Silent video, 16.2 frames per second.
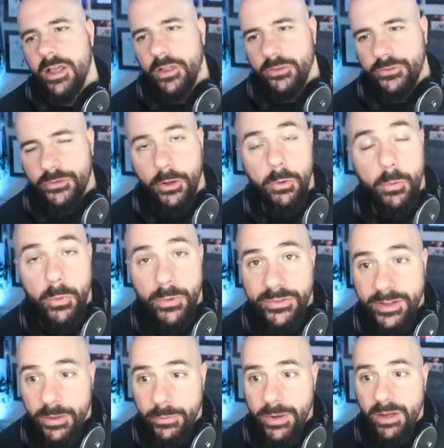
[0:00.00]
So once
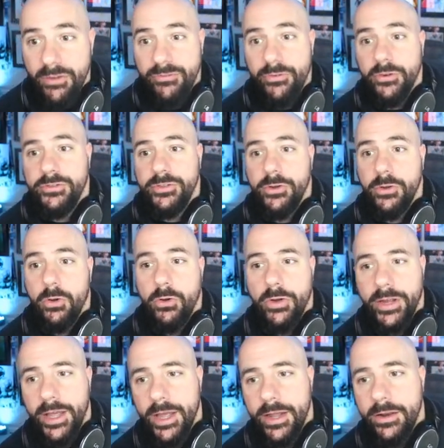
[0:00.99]
again, we got first and goal
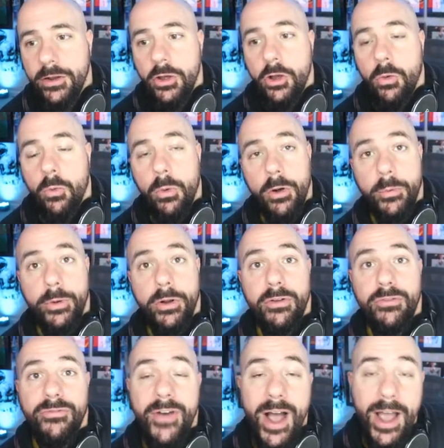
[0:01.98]
again. What are we going
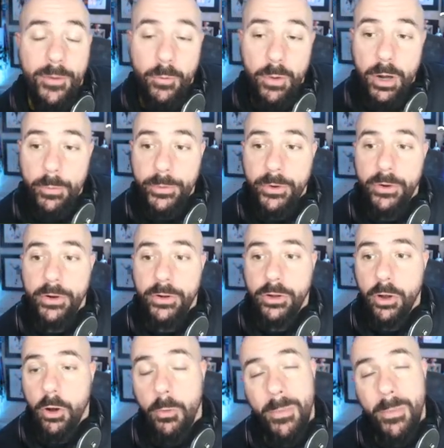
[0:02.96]
to find? Where are we going to go?